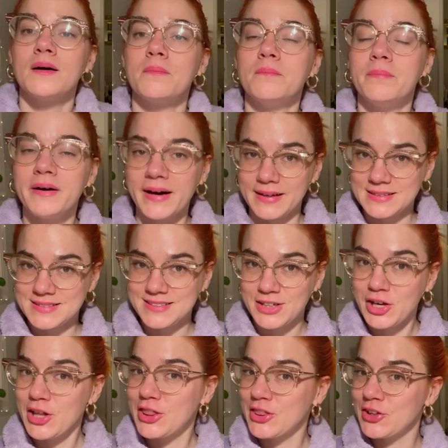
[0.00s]
But
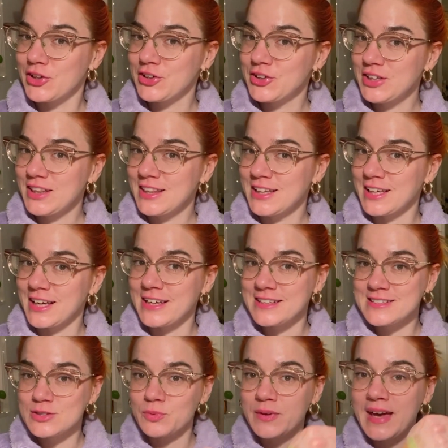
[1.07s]
the good thing
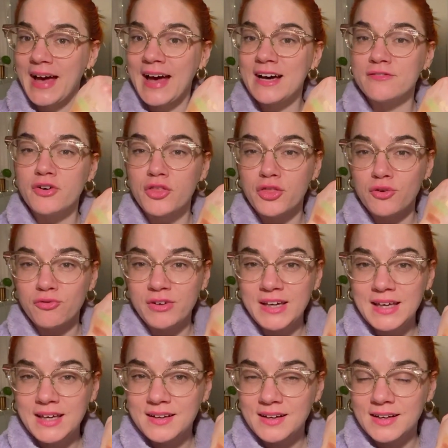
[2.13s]
is we have
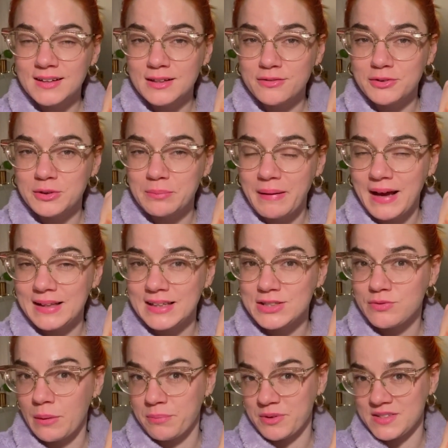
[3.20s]
3 colorful palettes
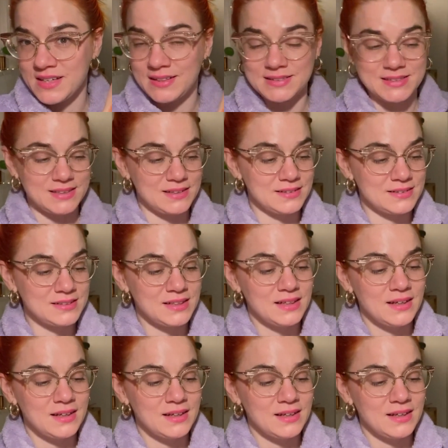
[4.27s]
represented.